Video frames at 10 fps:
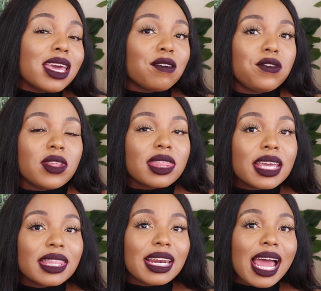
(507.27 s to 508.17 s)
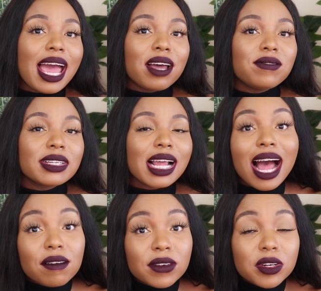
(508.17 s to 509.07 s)
If you think that I haven't
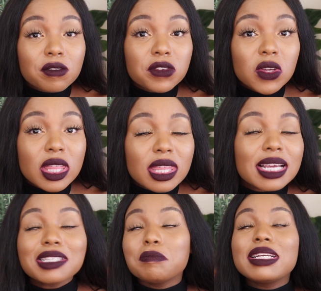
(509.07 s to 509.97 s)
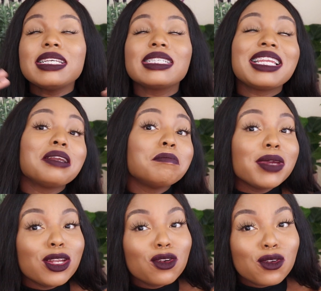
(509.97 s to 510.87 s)
covered a few things, please let
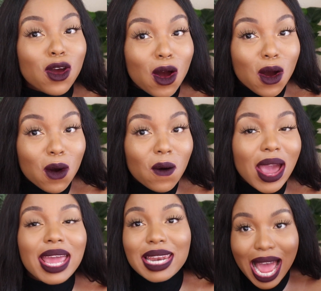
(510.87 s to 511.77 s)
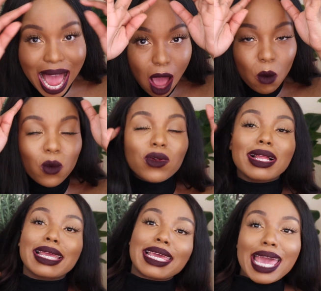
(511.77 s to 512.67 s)
me know and I will
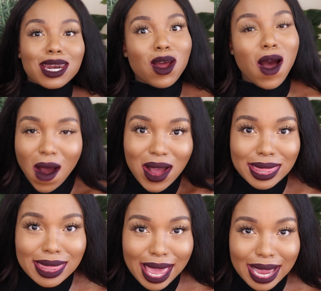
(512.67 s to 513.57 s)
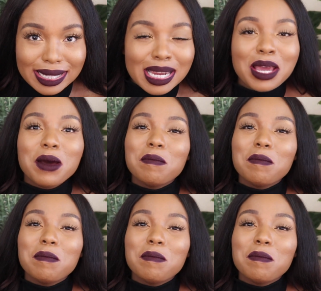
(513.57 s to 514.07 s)
get on that.